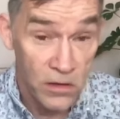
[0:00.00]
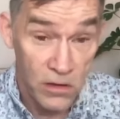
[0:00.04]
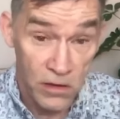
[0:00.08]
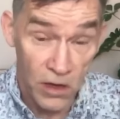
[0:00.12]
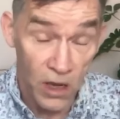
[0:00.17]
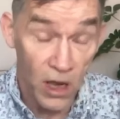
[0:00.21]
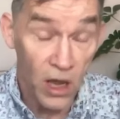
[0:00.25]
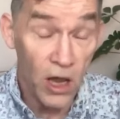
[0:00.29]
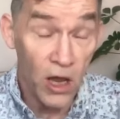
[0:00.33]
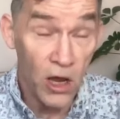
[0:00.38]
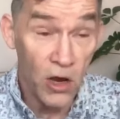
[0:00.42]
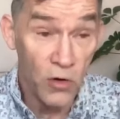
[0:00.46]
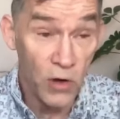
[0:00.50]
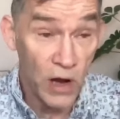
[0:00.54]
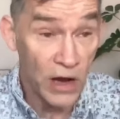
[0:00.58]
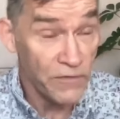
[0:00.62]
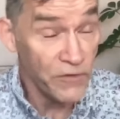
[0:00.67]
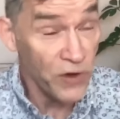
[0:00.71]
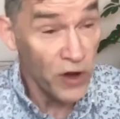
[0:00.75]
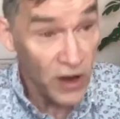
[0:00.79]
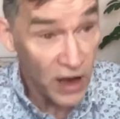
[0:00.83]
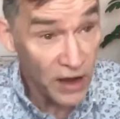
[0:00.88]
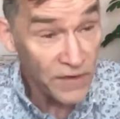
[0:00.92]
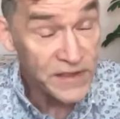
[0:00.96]

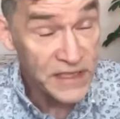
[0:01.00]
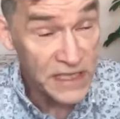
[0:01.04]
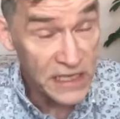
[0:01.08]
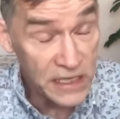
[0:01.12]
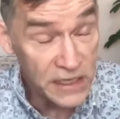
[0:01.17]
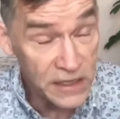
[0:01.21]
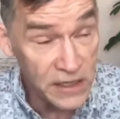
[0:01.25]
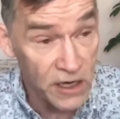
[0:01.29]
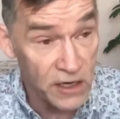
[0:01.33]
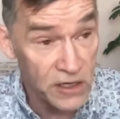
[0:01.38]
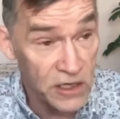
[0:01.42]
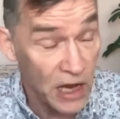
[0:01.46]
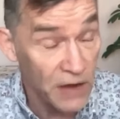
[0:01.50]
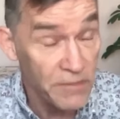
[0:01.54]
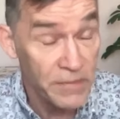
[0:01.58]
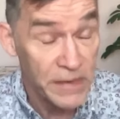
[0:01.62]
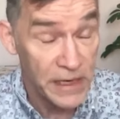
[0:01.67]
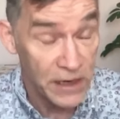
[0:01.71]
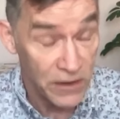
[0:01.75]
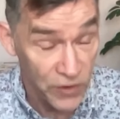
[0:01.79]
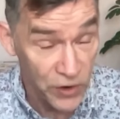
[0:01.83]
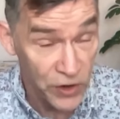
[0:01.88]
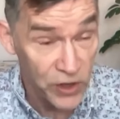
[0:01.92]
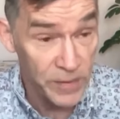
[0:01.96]
oh, I've seen those. I mean,
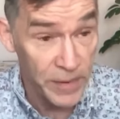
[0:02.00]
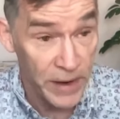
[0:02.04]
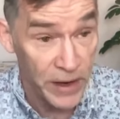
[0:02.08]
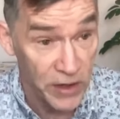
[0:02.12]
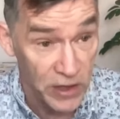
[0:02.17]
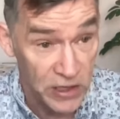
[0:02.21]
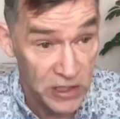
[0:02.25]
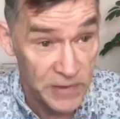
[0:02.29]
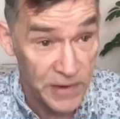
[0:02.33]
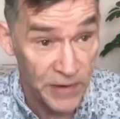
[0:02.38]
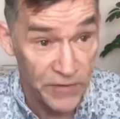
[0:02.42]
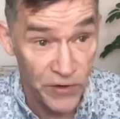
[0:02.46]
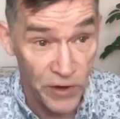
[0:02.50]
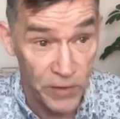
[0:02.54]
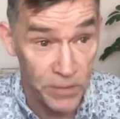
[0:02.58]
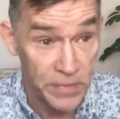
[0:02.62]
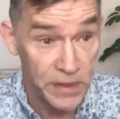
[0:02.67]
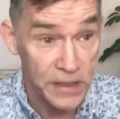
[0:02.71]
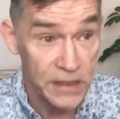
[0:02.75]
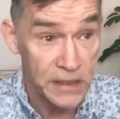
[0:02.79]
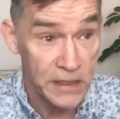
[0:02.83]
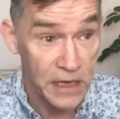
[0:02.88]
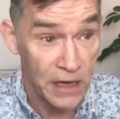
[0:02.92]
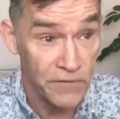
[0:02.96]
I've heard about those, but I've not
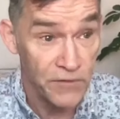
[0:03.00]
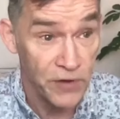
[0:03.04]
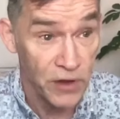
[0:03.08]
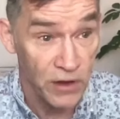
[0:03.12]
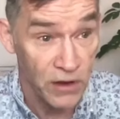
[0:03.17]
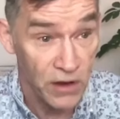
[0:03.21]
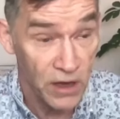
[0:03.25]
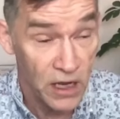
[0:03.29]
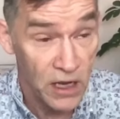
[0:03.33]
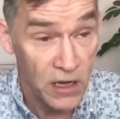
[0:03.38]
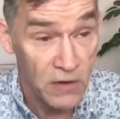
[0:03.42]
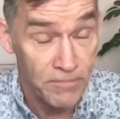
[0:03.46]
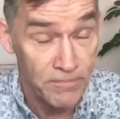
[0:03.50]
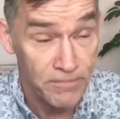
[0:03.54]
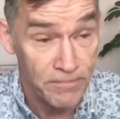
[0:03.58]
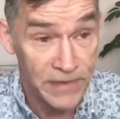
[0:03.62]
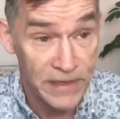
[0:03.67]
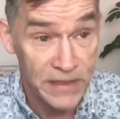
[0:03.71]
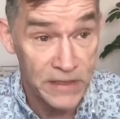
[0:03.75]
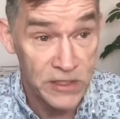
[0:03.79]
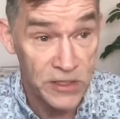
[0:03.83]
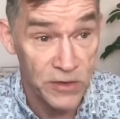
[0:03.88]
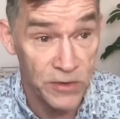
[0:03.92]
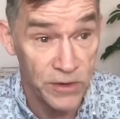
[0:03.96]
been
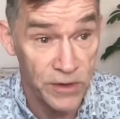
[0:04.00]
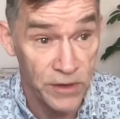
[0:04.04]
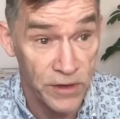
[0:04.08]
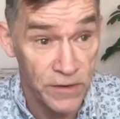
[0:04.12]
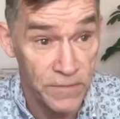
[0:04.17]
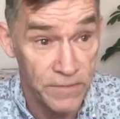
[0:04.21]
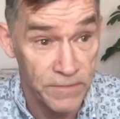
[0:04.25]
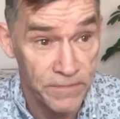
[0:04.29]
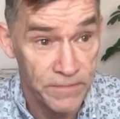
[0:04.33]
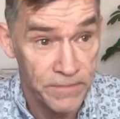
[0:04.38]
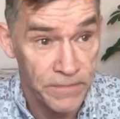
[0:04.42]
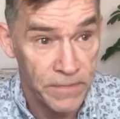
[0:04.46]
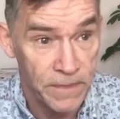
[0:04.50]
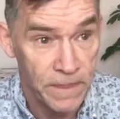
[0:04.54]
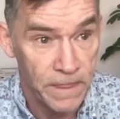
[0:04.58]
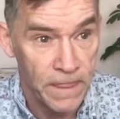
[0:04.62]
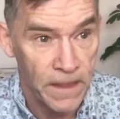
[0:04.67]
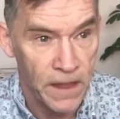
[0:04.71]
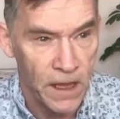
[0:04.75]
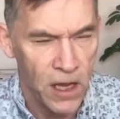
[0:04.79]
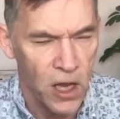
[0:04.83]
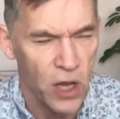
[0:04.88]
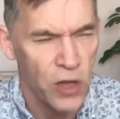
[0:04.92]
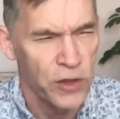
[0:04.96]
to one of them.
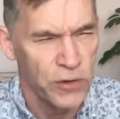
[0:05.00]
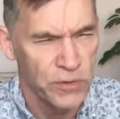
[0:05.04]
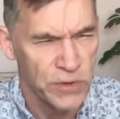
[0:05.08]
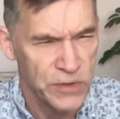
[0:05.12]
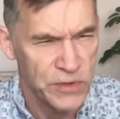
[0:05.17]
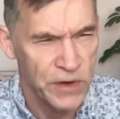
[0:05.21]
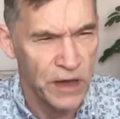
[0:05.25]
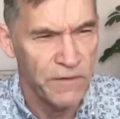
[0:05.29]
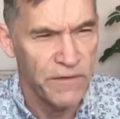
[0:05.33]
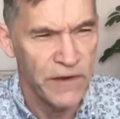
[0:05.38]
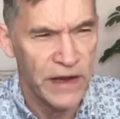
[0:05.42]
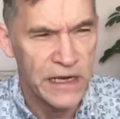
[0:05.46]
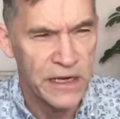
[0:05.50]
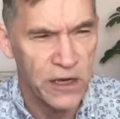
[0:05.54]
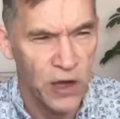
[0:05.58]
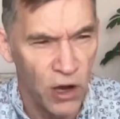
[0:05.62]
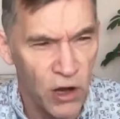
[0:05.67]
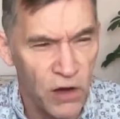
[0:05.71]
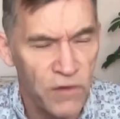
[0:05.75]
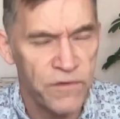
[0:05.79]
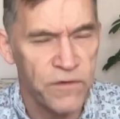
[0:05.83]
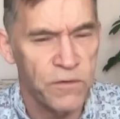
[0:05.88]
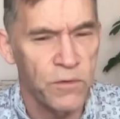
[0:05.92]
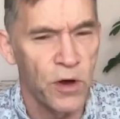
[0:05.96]
I heard there was a Van Gogh
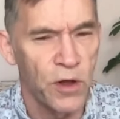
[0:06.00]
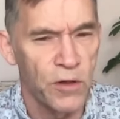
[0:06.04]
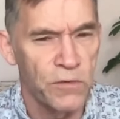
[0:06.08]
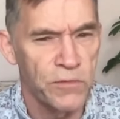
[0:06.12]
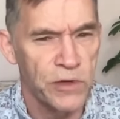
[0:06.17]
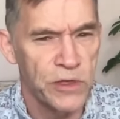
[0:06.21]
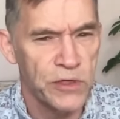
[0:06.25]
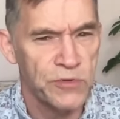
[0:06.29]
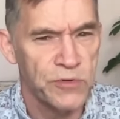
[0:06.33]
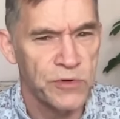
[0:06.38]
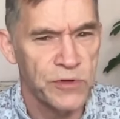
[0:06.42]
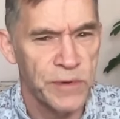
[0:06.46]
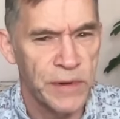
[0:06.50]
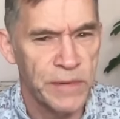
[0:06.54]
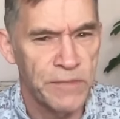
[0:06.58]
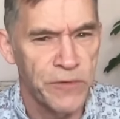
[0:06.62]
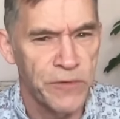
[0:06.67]
one, which would have been